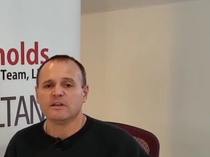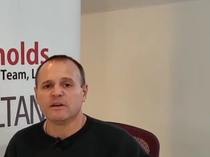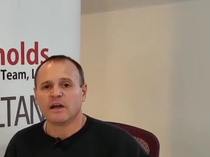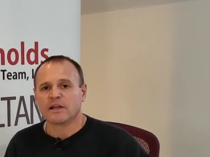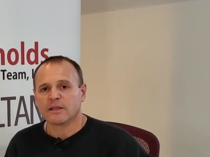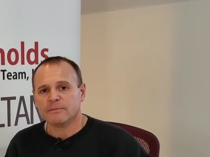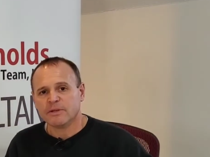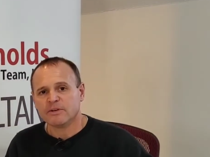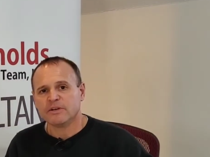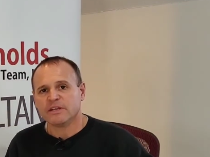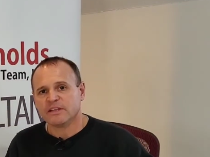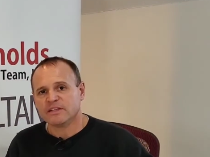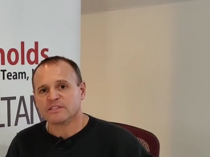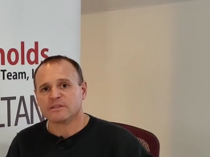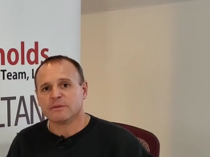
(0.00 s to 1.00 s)
a community
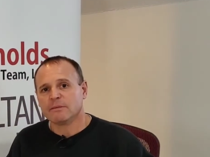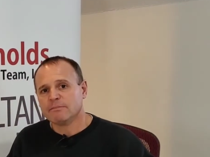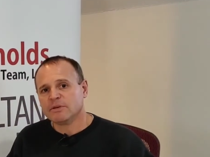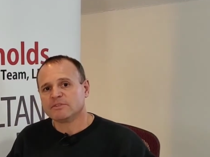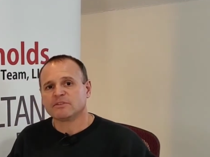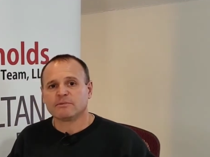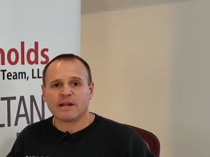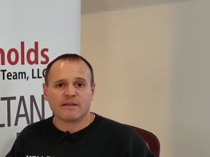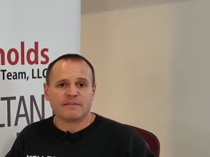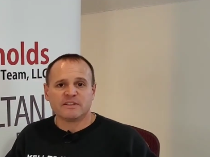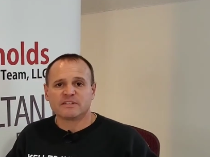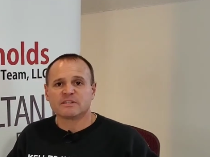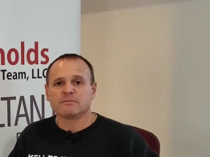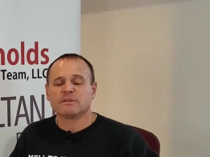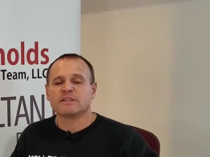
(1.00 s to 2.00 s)
that's going to be built around
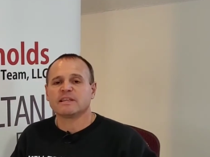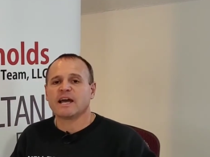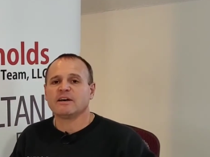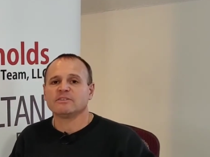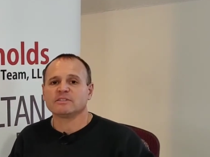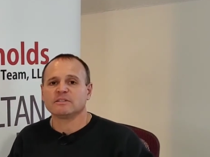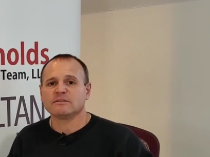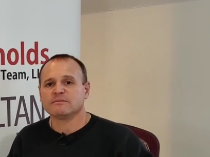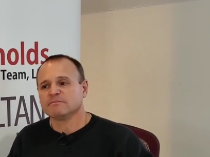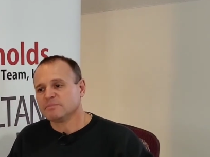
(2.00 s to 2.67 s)
these 3,000